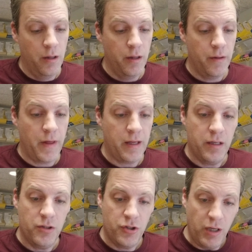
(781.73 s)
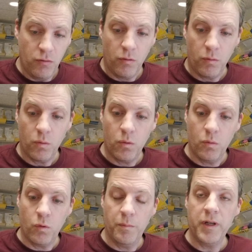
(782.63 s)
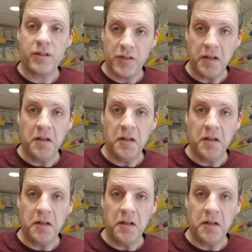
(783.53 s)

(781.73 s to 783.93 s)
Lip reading: that in general will be excited